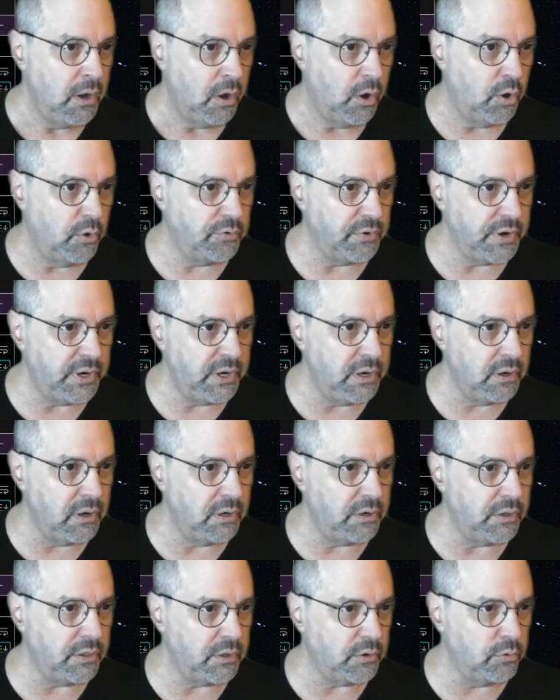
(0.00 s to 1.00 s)
Over here
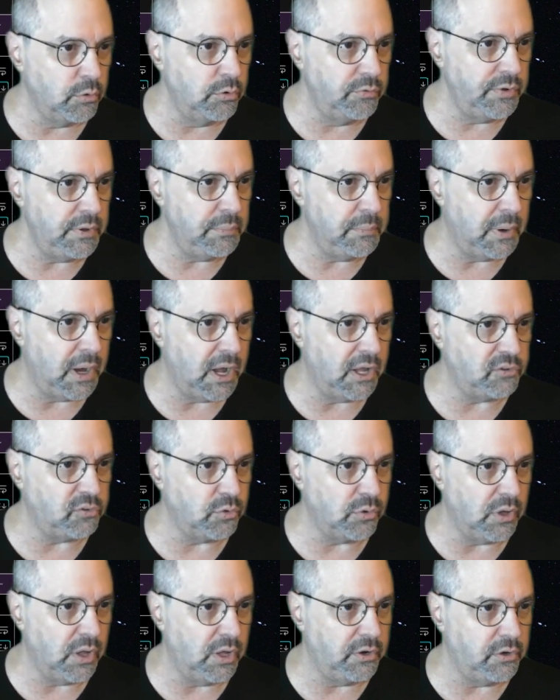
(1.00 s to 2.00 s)
under the Groovy
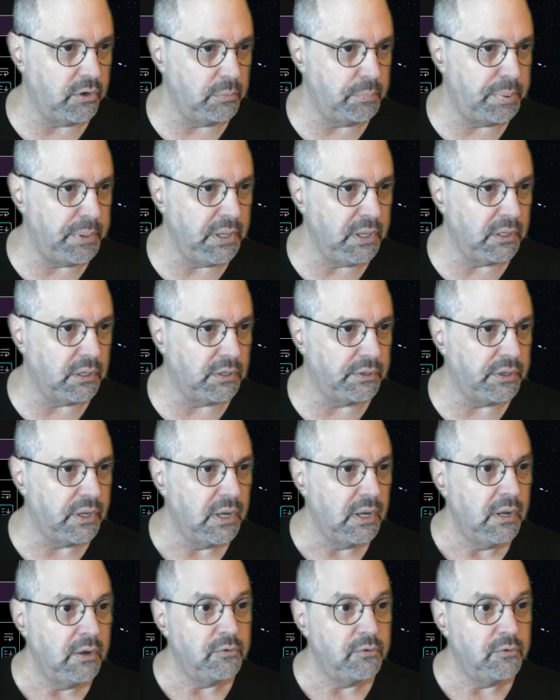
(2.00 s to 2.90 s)
module under build,